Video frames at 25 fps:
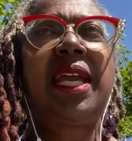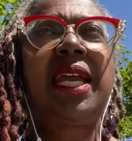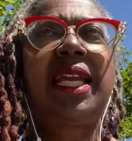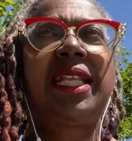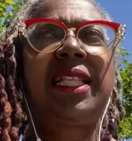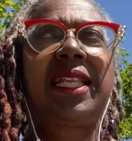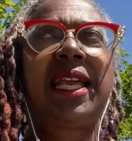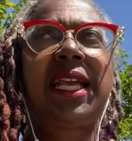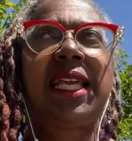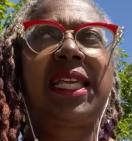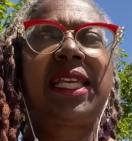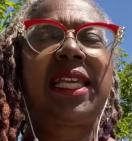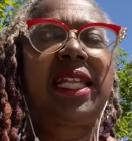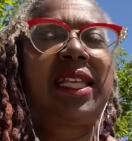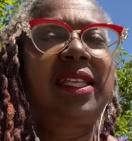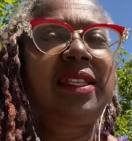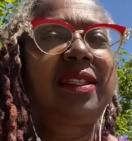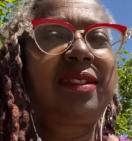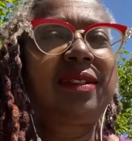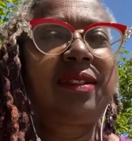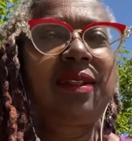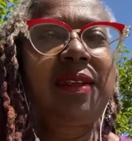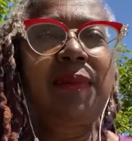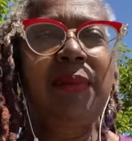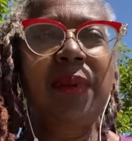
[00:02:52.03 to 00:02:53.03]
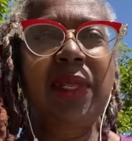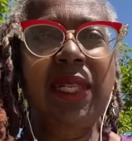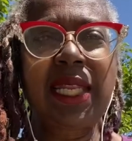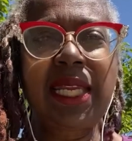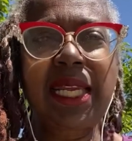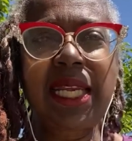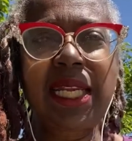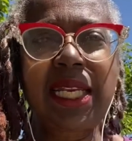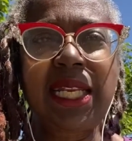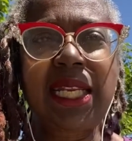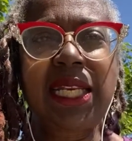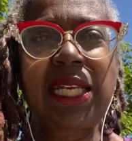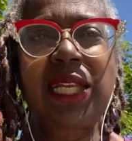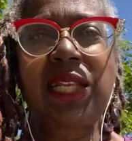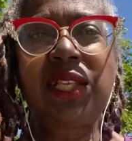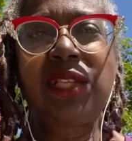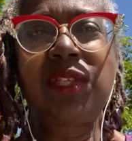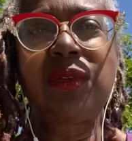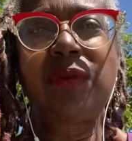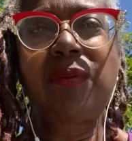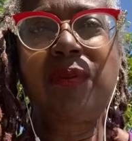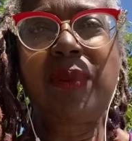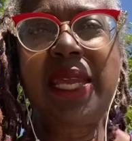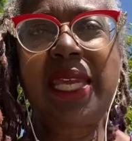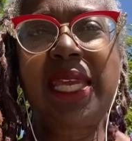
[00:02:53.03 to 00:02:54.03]
that get assimilated
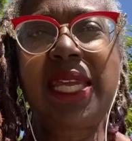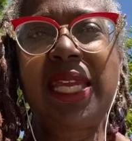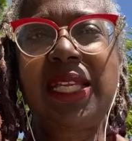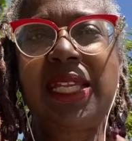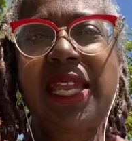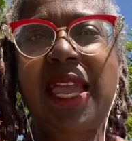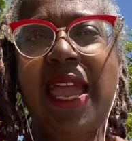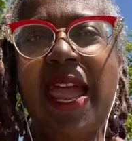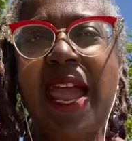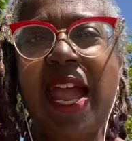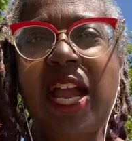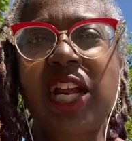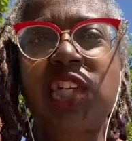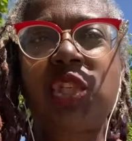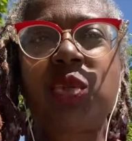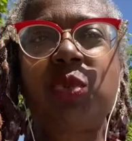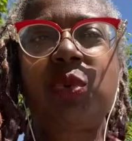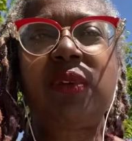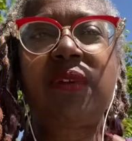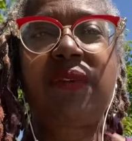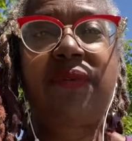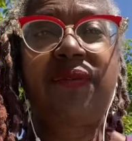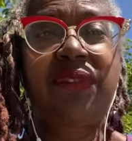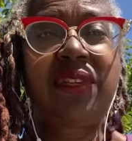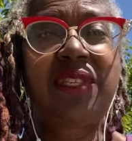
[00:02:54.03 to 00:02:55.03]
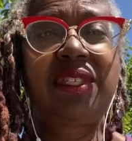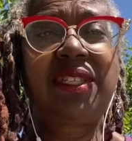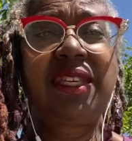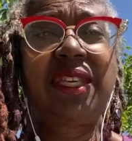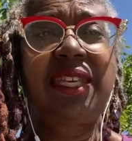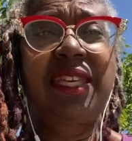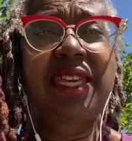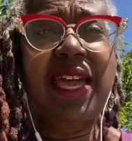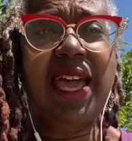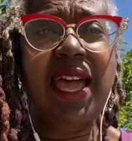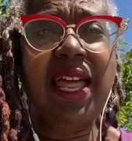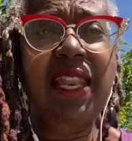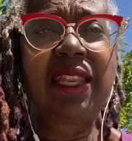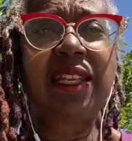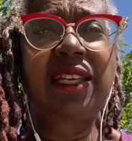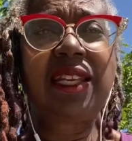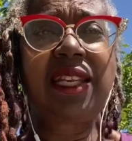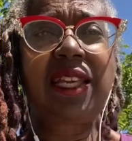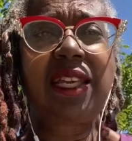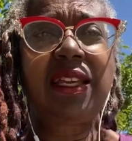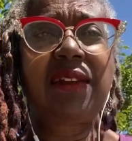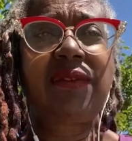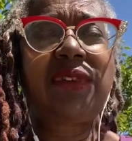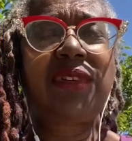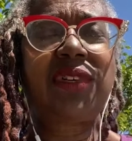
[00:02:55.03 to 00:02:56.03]
into making the actual
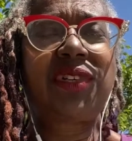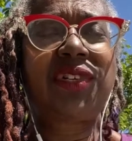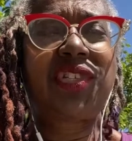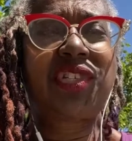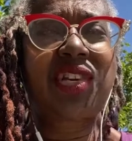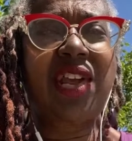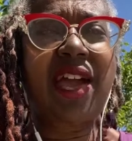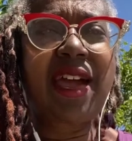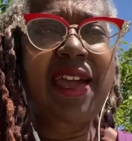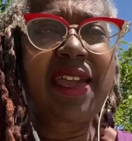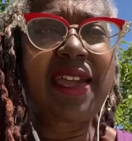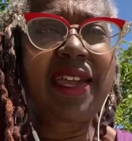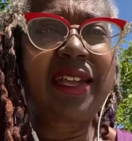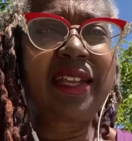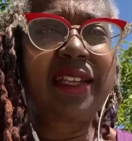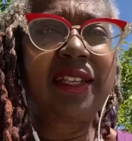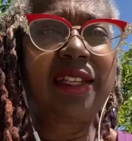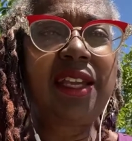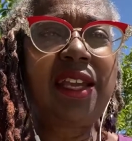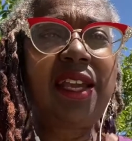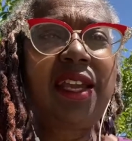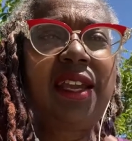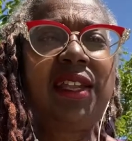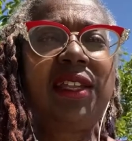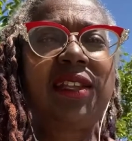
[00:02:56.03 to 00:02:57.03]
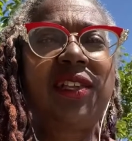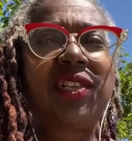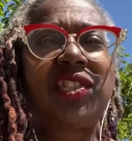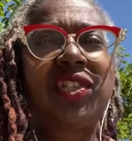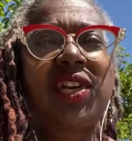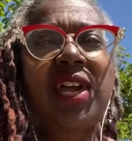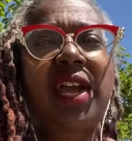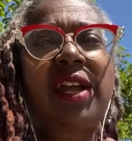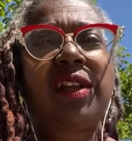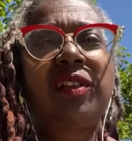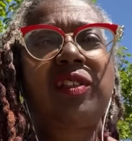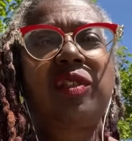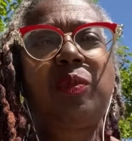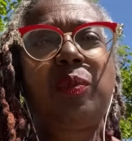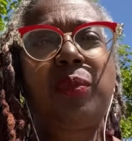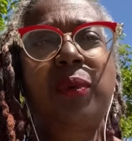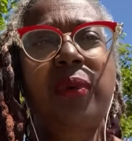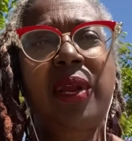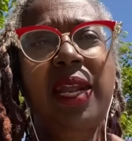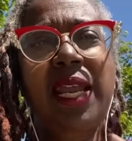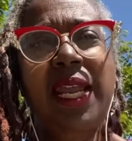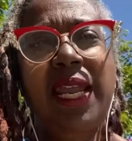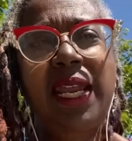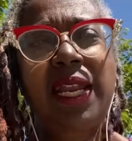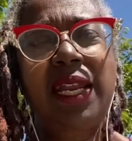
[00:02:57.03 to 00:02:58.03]
physicality of your child, the child's
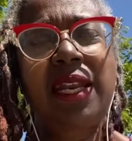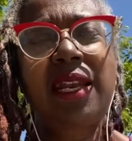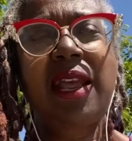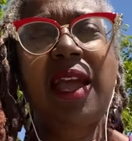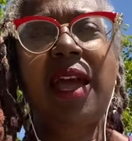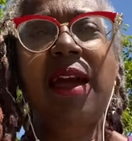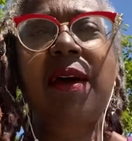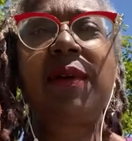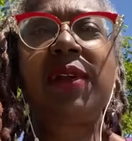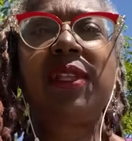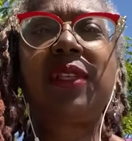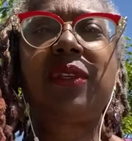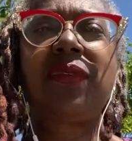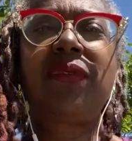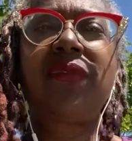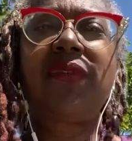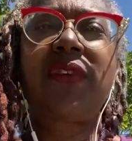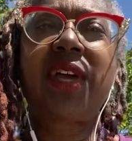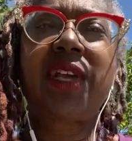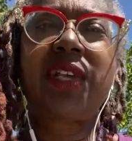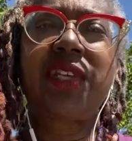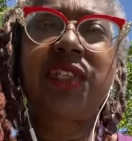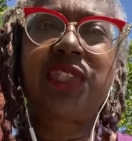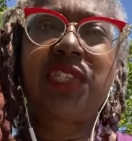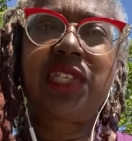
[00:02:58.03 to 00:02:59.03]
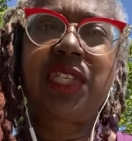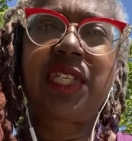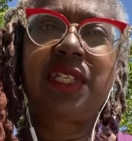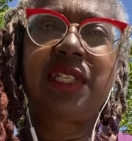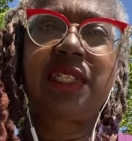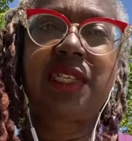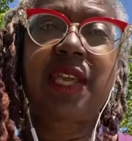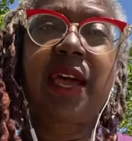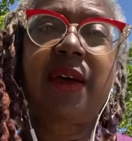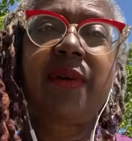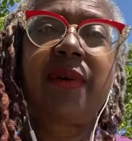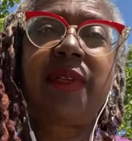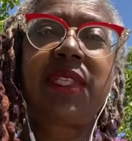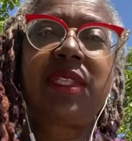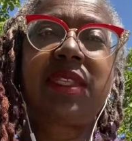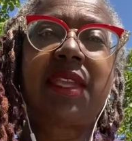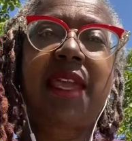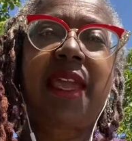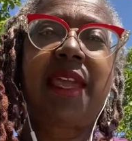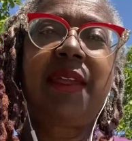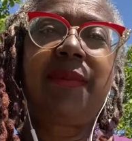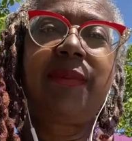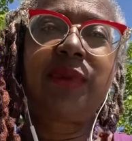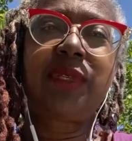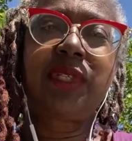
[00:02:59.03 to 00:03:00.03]
brain, how it functions, how it's
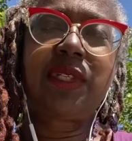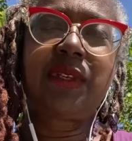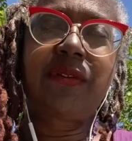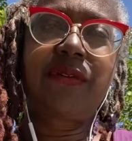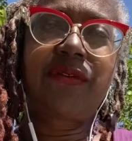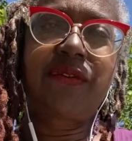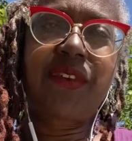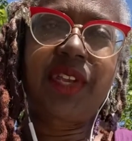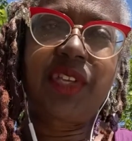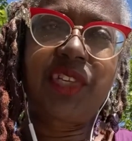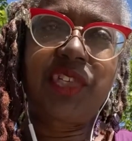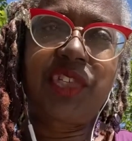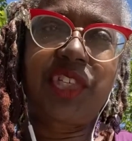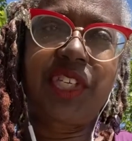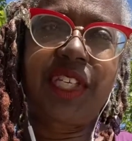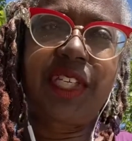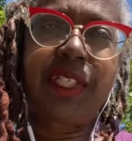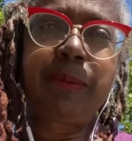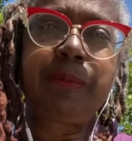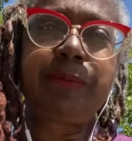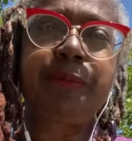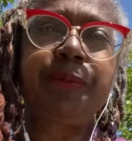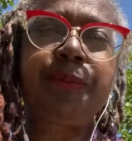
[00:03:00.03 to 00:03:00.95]
able to function